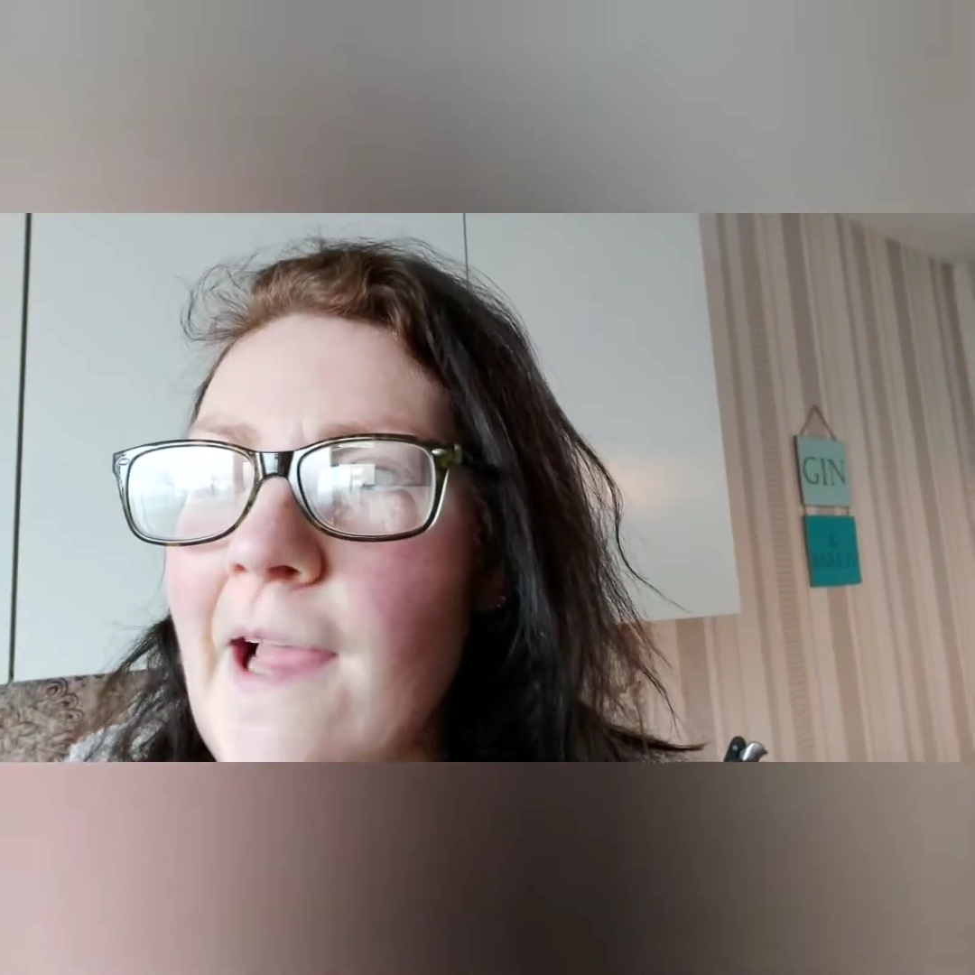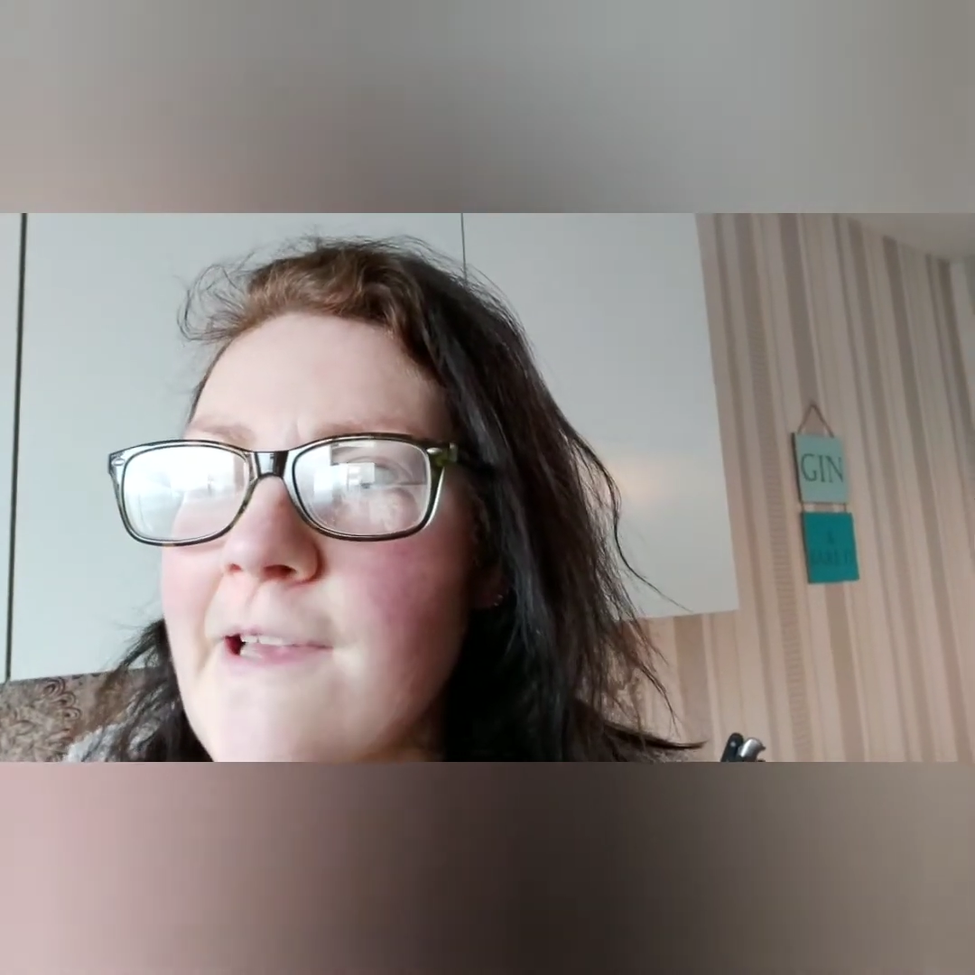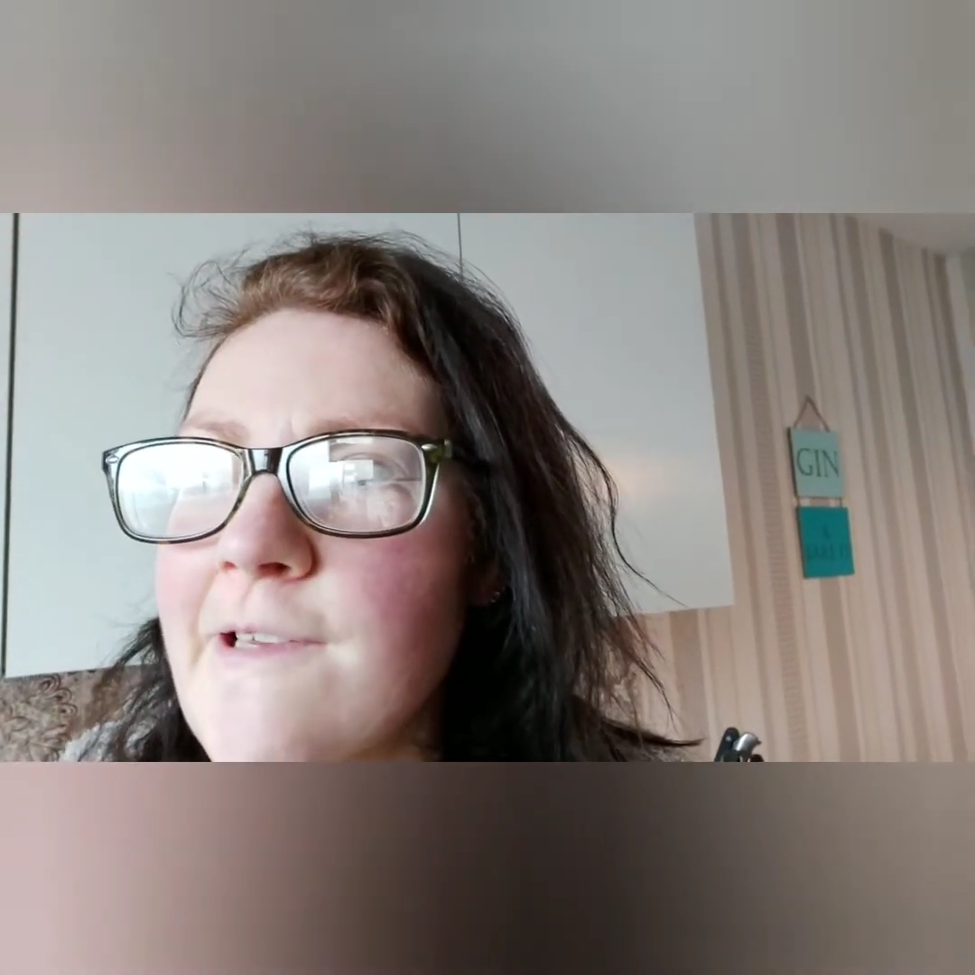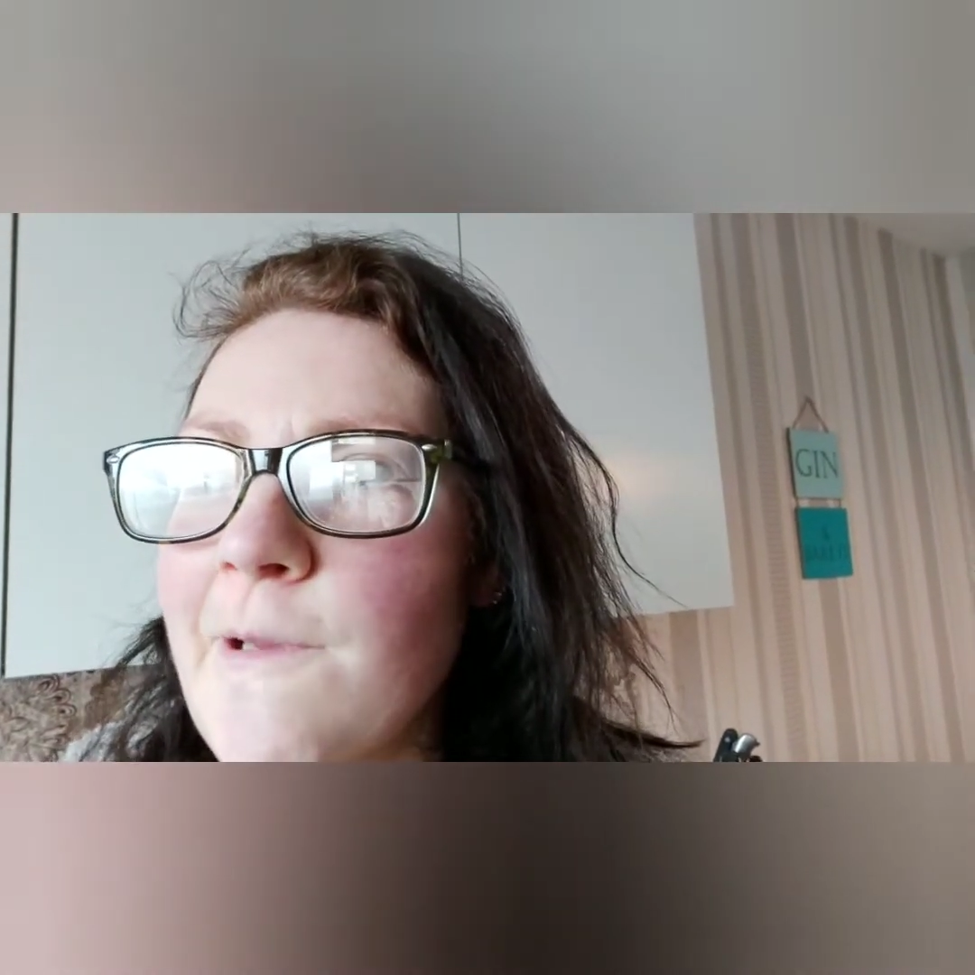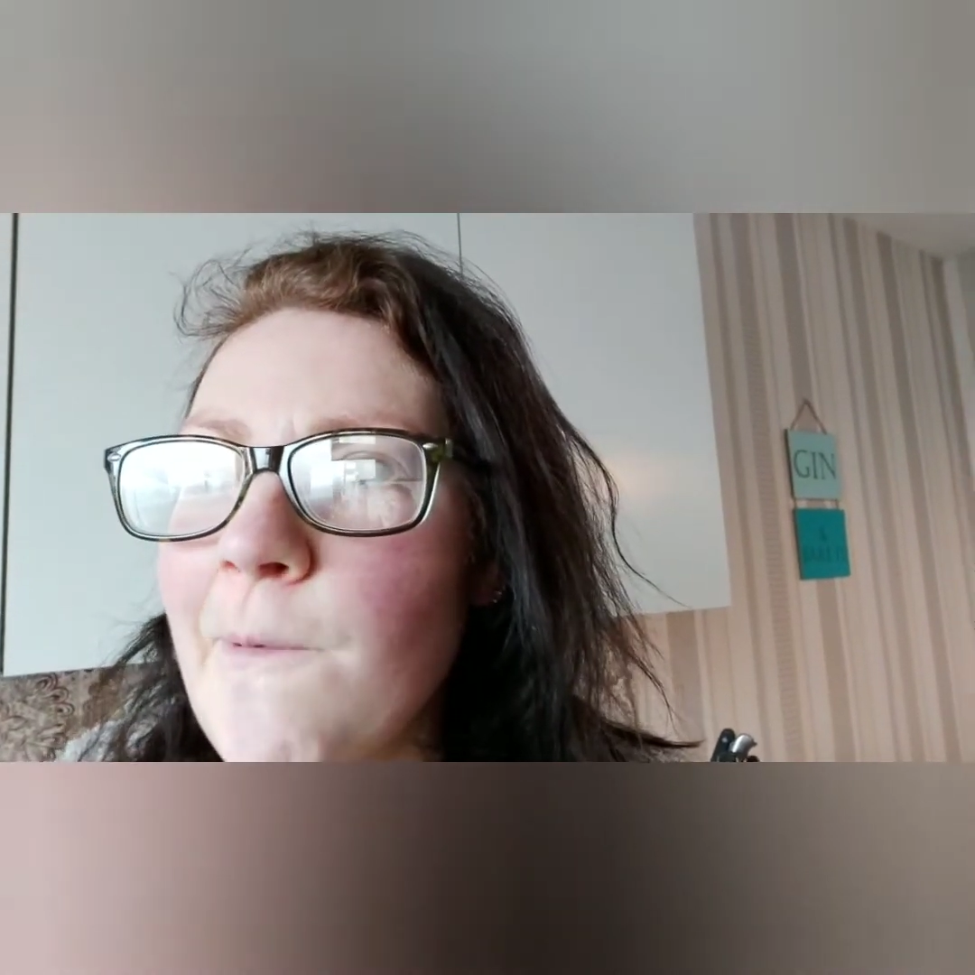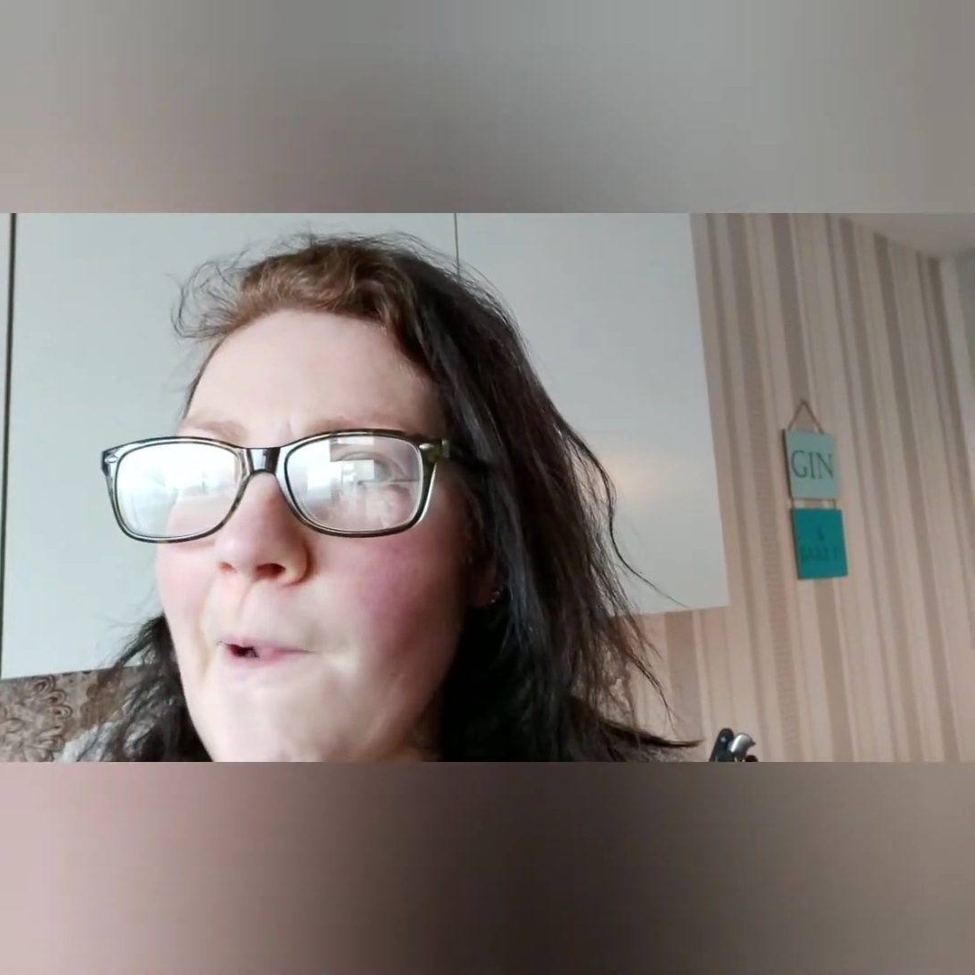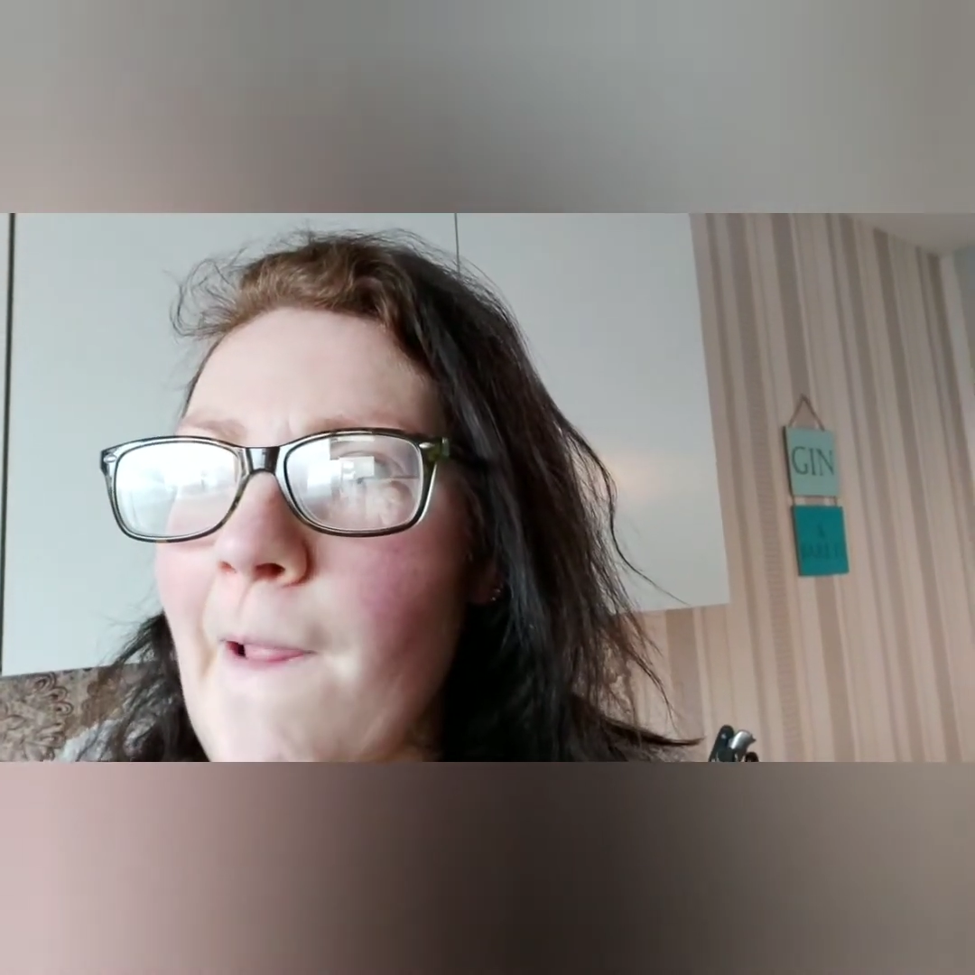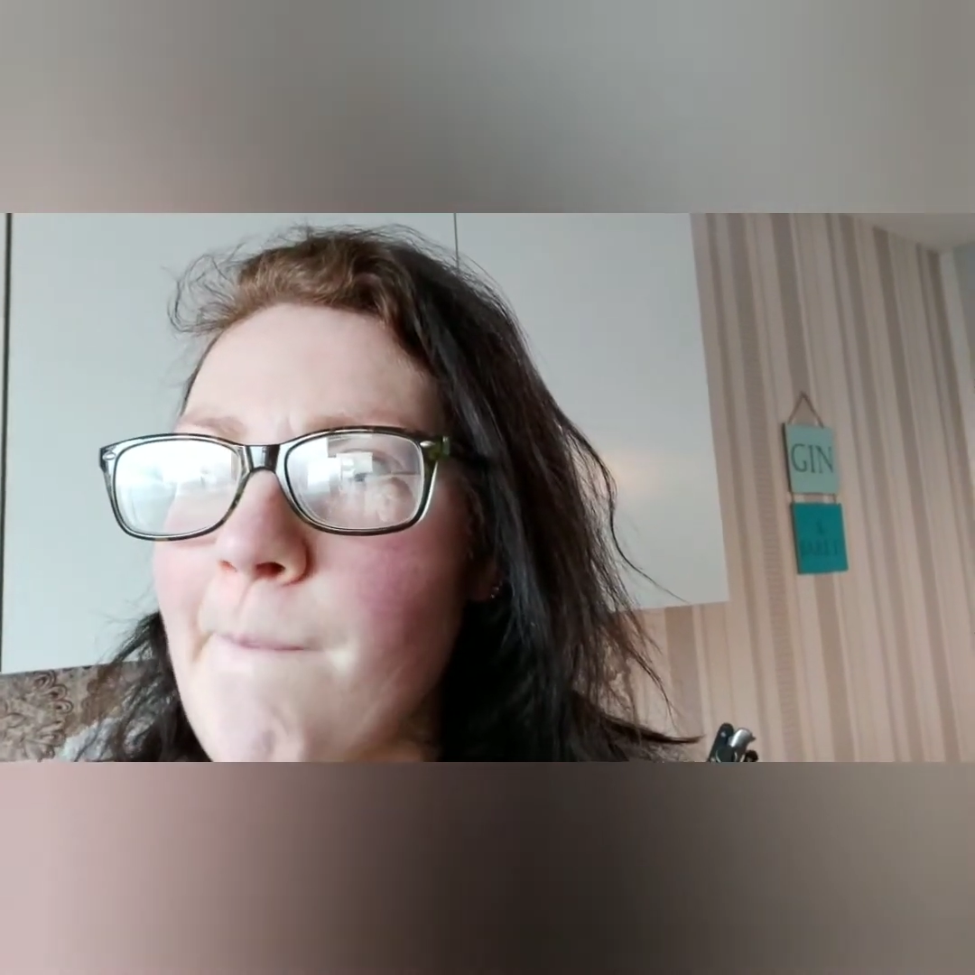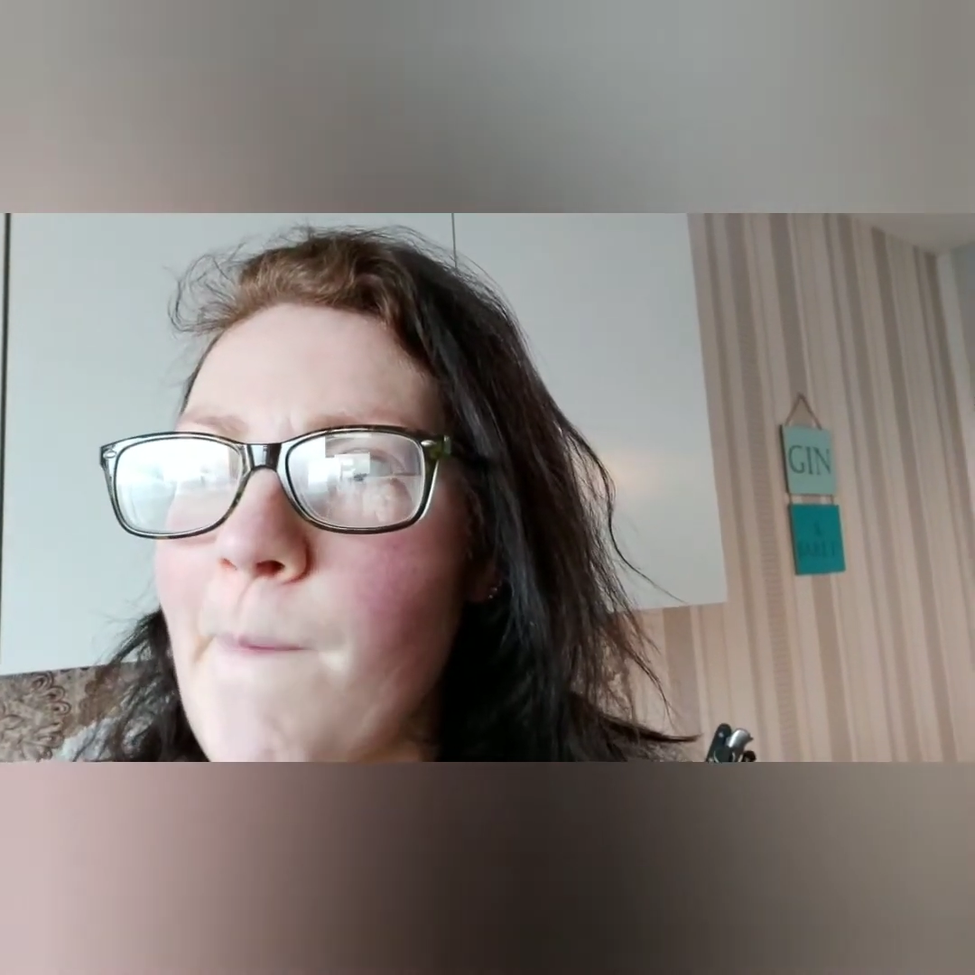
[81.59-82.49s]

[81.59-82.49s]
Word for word: So um,